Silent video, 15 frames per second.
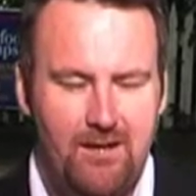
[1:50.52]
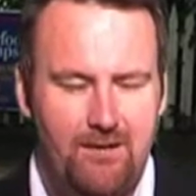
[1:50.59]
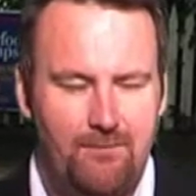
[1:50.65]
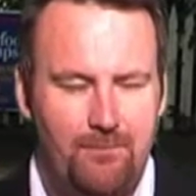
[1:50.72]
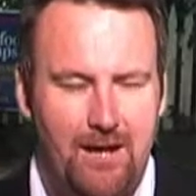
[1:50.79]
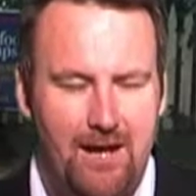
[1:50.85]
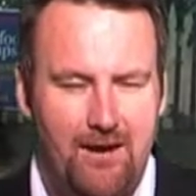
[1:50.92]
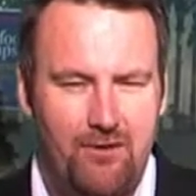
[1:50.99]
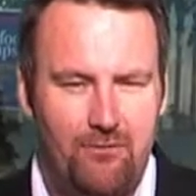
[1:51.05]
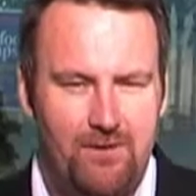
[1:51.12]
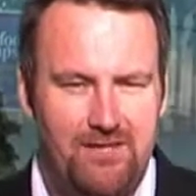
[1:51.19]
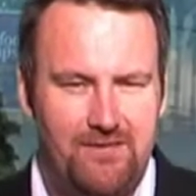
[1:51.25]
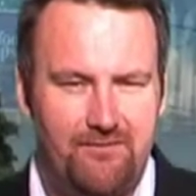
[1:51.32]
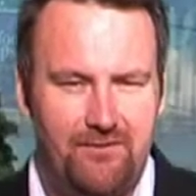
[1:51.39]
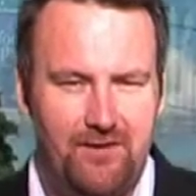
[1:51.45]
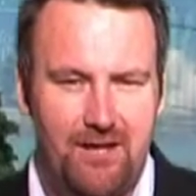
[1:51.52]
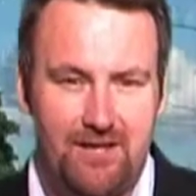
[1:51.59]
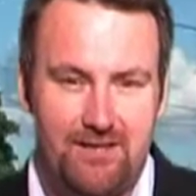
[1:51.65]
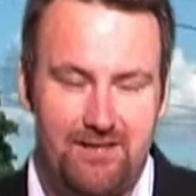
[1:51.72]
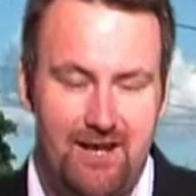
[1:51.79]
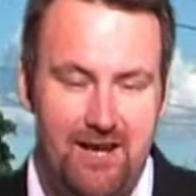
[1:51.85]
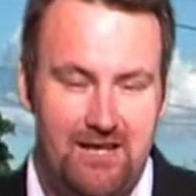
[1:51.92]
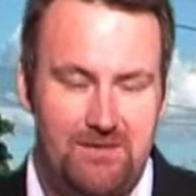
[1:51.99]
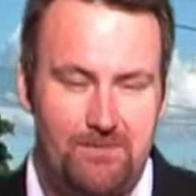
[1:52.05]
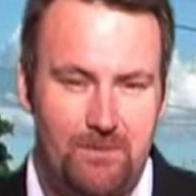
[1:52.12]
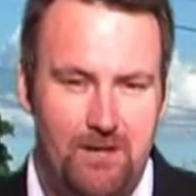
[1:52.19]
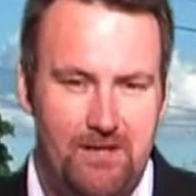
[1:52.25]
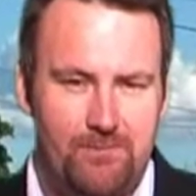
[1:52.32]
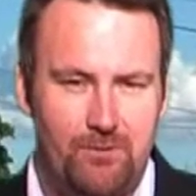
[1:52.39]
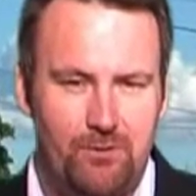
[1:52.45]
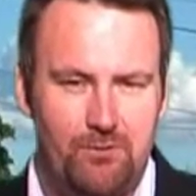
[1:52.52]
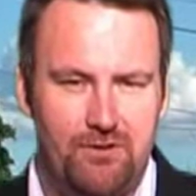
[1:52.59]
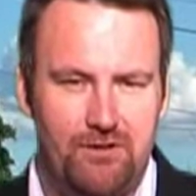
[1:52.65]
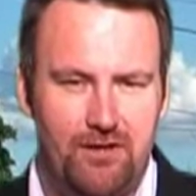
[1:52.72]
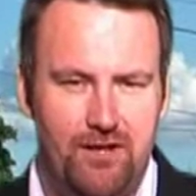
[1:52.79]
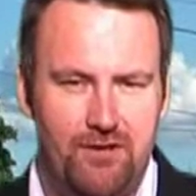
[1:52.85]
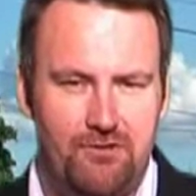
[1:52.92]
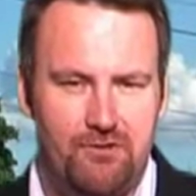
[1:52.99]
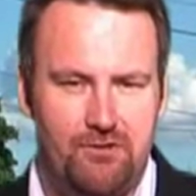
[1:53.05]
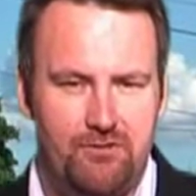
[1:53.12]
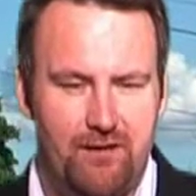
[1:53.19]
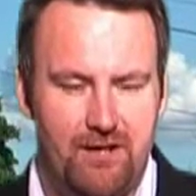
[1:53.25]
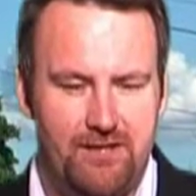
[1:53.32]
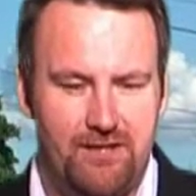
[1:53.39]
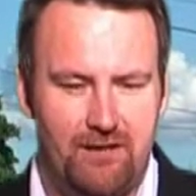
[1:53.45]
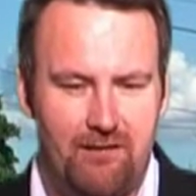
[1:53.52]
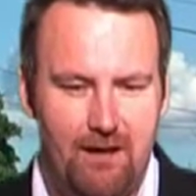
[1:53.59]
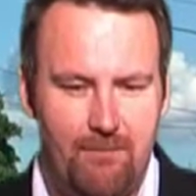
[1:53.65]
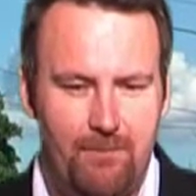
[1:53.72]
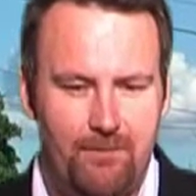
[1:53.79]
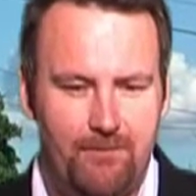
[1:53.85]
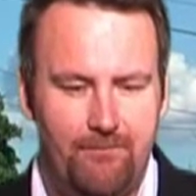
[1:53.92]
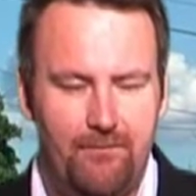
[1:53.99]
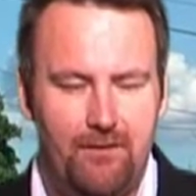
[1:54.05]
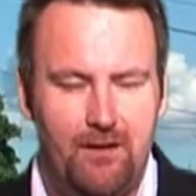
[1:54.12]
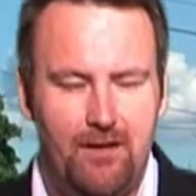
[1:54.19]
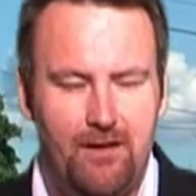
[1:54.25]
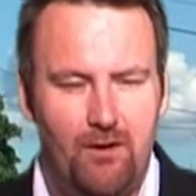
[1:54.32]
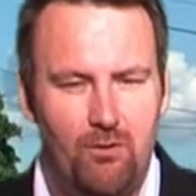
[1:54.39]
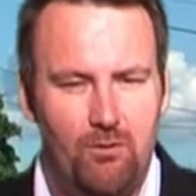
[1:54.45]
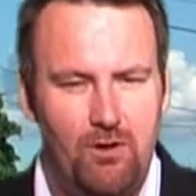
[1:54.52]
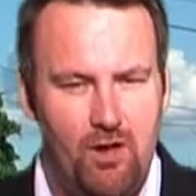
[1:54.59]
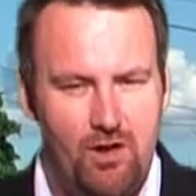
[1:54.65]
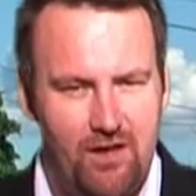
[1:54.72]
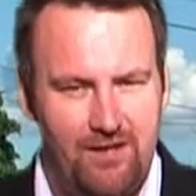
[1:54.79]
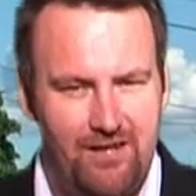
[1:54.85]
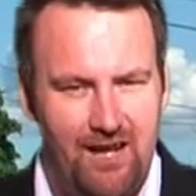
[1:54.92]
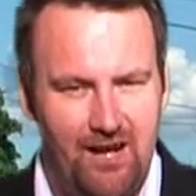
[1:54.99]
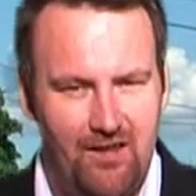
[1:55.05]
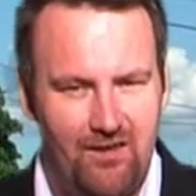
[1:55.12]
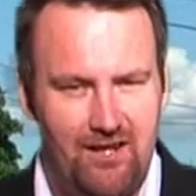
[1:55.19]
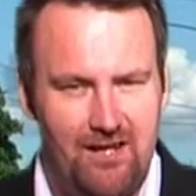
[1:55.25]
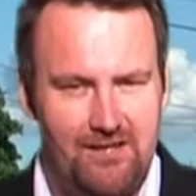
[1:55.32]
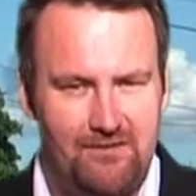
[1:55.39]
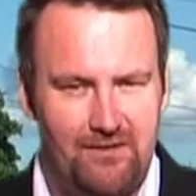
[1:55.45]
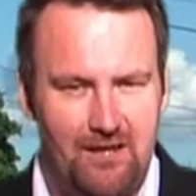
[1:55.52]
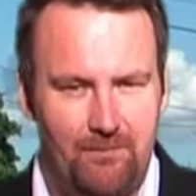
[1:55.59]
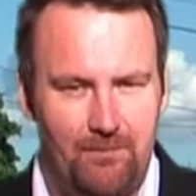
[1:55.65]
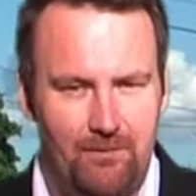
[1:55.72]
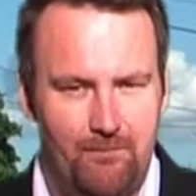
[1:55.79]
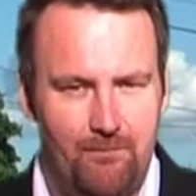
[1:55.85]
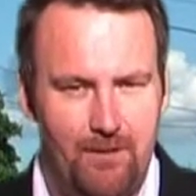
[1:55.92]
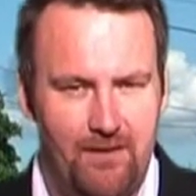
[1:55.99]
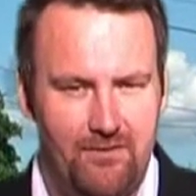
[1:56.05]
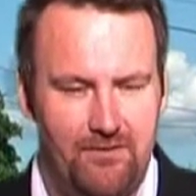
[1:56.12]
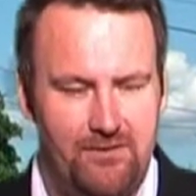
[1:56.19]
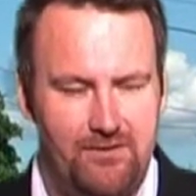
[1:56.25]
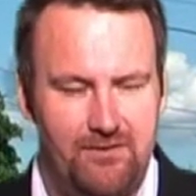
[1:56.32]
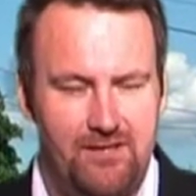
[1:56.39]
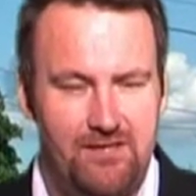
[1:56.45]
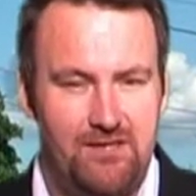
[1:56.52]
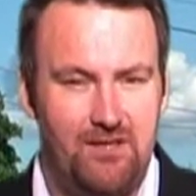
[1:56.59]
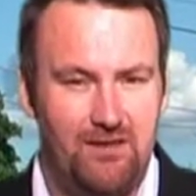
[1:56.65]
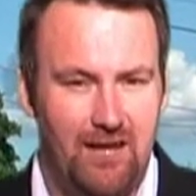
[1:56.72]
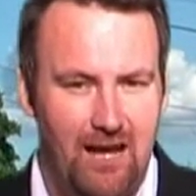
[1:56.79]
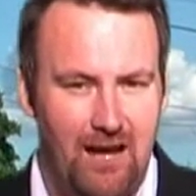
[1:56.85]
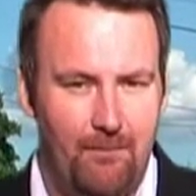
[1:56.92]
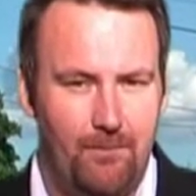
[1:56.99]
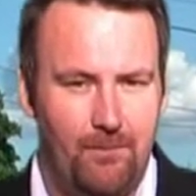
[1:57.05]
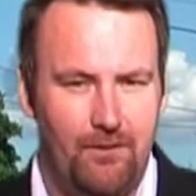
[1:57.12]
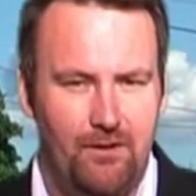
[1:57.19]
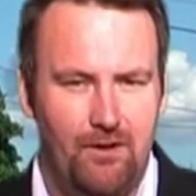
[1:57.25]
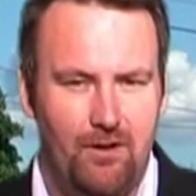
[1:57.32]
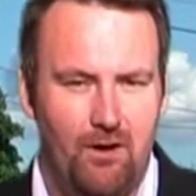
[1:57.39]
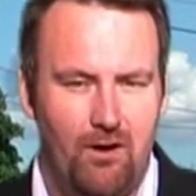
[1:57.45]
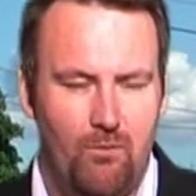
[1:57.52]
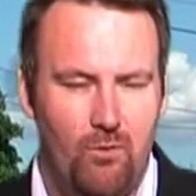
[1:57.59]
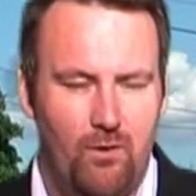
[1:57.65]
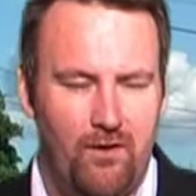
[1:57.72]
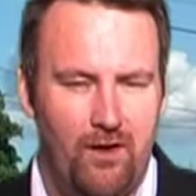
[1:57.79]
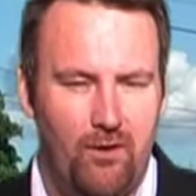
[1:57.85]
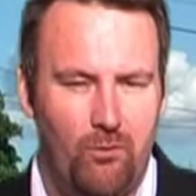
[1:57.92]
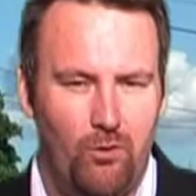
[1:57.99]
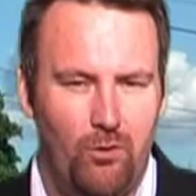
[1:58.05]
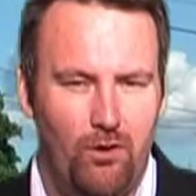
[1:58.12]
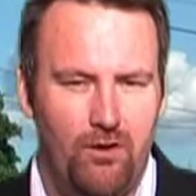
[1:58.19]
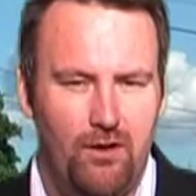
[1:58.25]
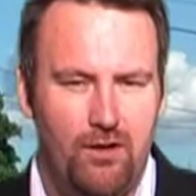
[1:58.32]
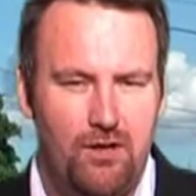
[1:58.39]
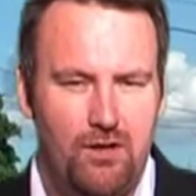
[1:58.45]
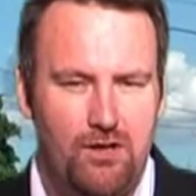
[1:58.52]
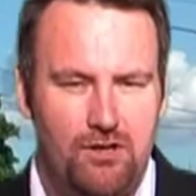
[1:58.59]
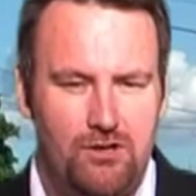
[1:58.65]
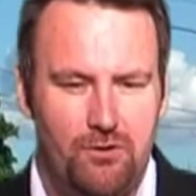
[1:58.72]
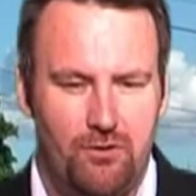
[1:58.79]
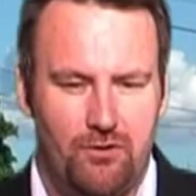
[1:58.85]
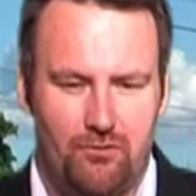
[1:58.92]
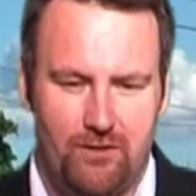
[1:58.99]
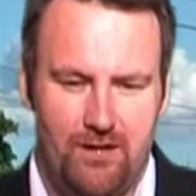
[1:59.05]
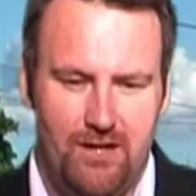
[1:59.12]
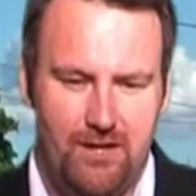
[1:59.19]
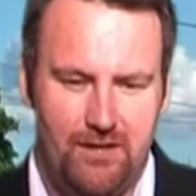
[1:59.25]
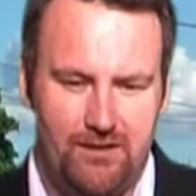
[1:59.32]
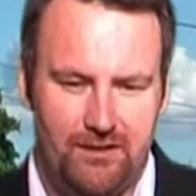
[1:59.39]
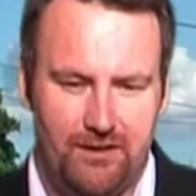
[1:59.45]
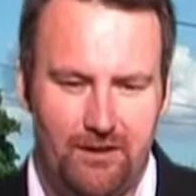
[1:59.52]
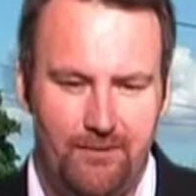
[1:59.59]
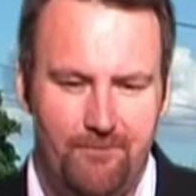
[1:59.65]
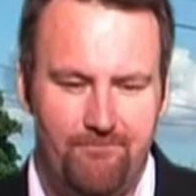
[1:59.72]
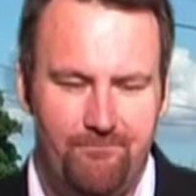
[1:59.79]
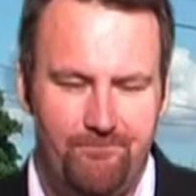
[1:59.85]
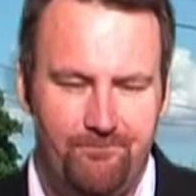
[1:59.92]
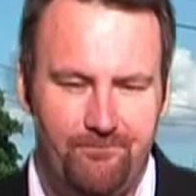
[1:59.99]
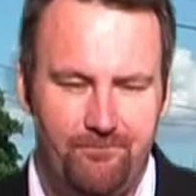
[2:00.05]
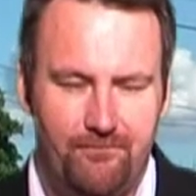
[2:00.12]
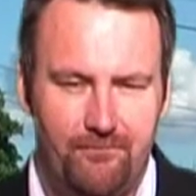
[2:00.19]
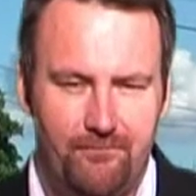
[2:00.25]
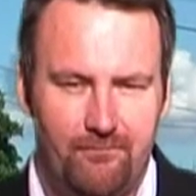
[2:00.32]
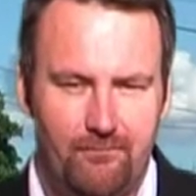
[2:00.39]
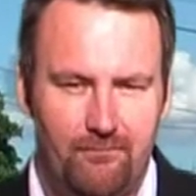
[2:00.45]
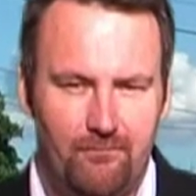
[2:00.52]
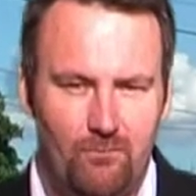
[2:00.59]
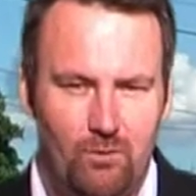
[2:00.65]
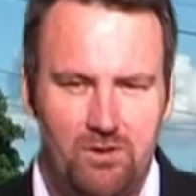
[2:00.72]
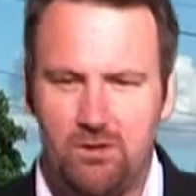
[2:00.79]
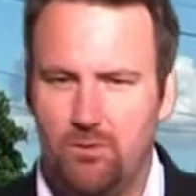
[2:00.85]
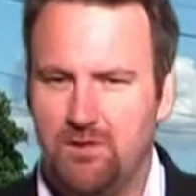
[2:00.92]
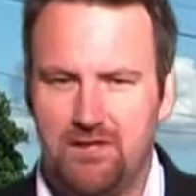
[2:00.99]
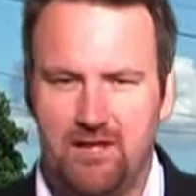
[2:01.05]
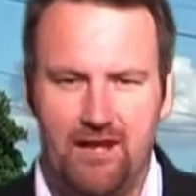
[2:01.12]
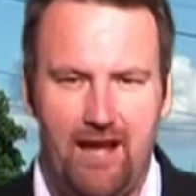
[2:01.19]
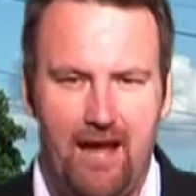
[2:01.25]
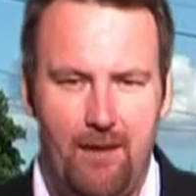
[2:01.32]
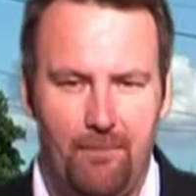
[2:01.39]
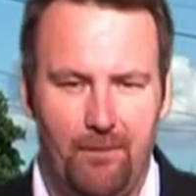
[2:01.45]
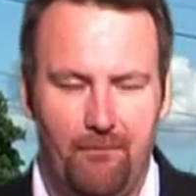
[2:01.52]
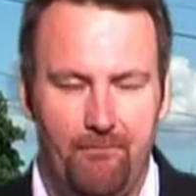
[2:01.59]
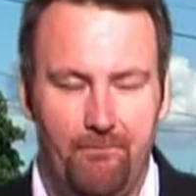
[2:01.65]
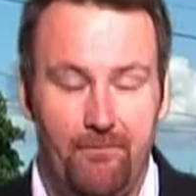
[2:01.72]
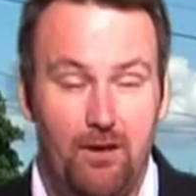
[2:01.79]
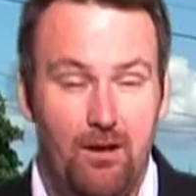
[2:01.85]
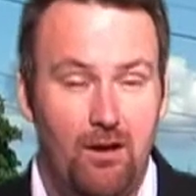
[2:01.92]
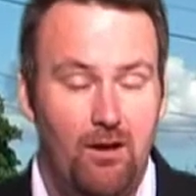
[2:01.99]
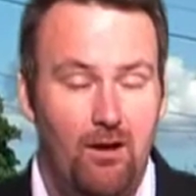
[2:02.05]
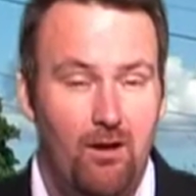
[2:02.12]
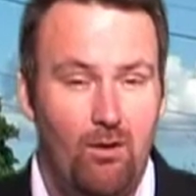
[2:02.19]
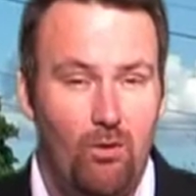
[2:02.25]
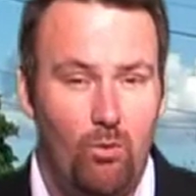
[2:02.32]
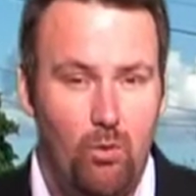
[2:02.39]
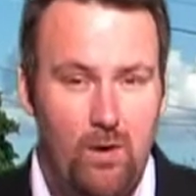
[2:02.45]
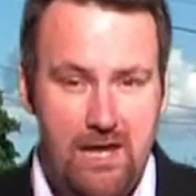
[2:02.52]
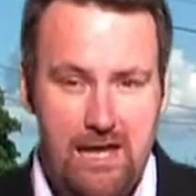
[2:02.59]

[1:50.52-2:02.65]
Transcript: Part of the reason for that is the house price, but also interest rates are up. Although they're down the last couple of months, they're still up on where they were 2 or 3 years ago. Well, so what's going to happen? We